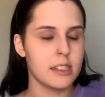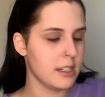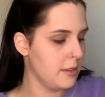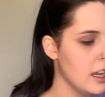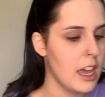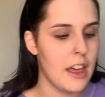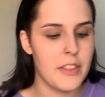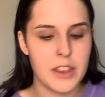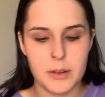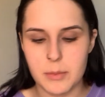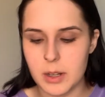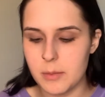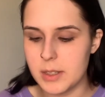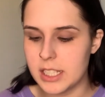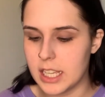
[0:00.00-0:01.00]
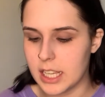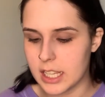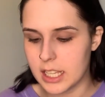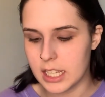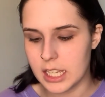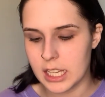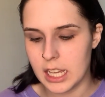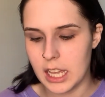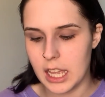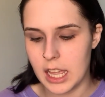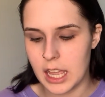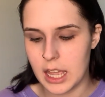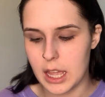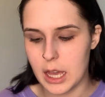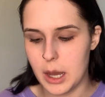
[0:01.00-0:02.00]
And then I'm gonna be taking
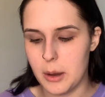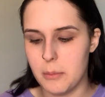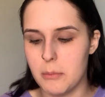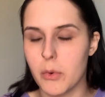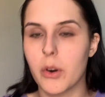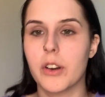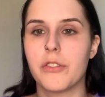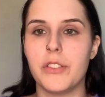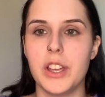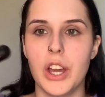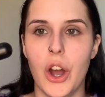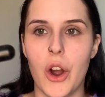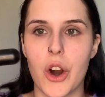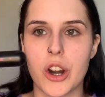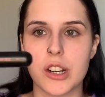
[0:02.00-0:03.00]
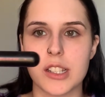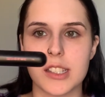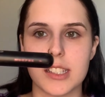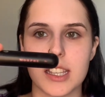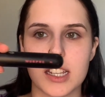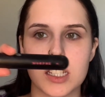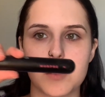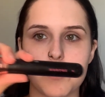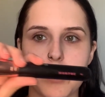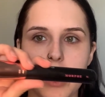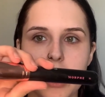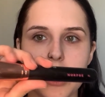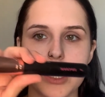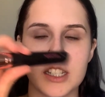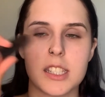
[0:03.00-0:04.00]
a Morphe R6
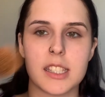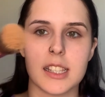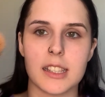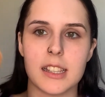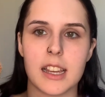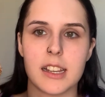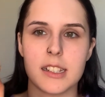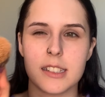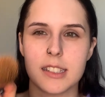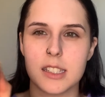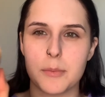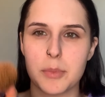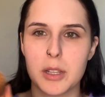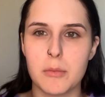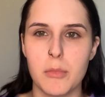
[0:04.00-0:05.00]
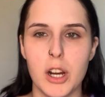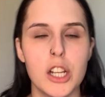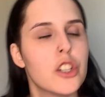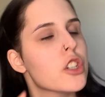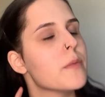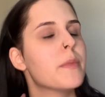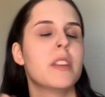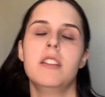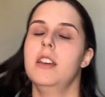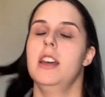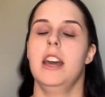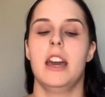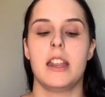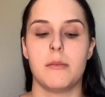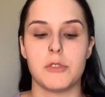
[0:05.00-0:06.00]
brush. It's like a stippling brush.
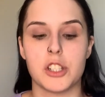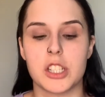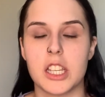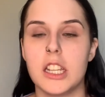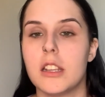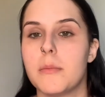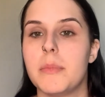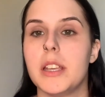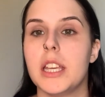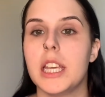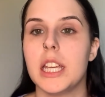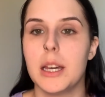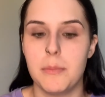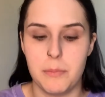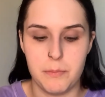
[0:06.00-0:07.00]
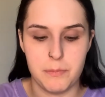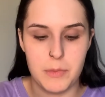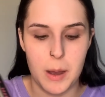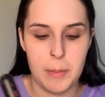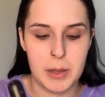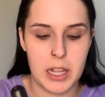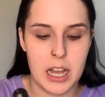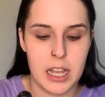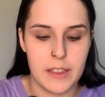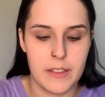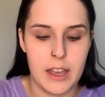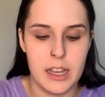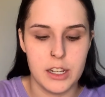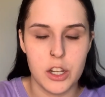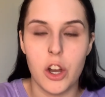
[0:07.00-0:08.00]
And I'm just gonna be applying
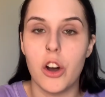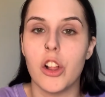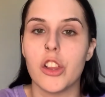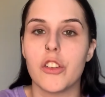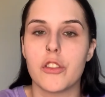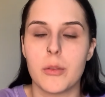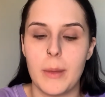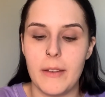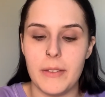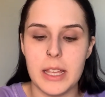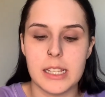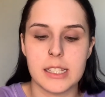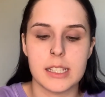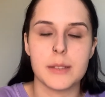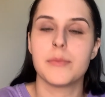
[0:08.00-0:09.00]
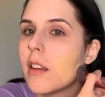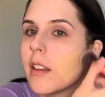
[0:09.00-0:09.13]
that all over my face.